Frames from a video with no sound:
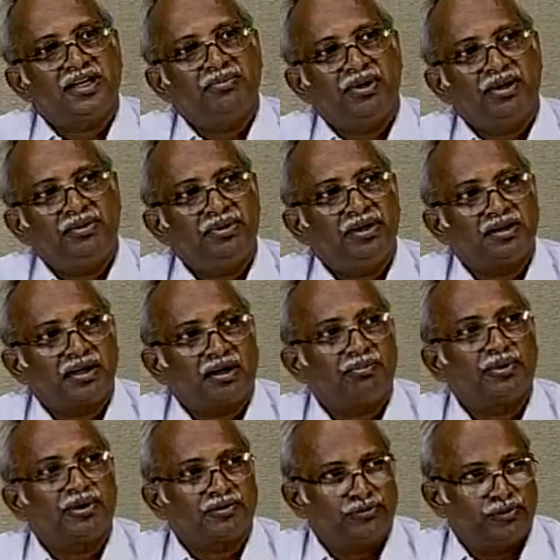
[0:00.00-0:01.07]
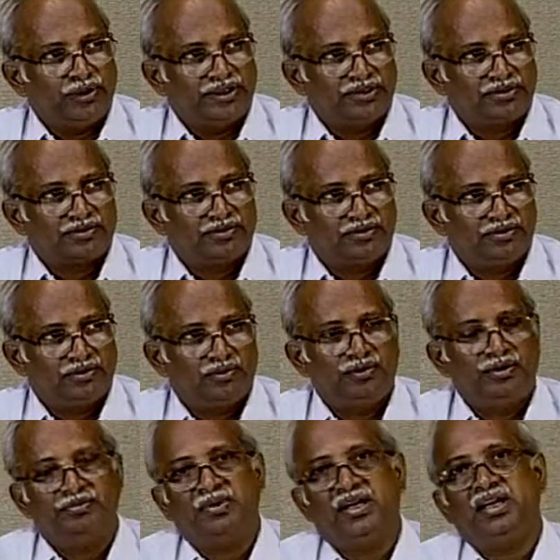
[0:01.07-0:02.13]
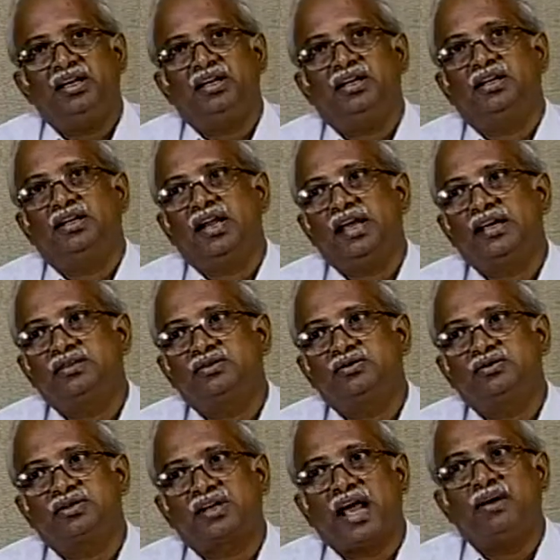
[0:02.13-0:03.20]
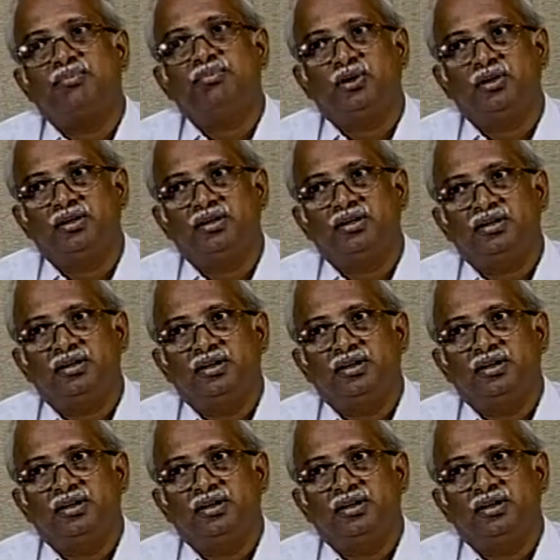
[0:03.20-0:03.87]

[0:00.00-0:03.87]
may be a number of wells. We may like to tap oil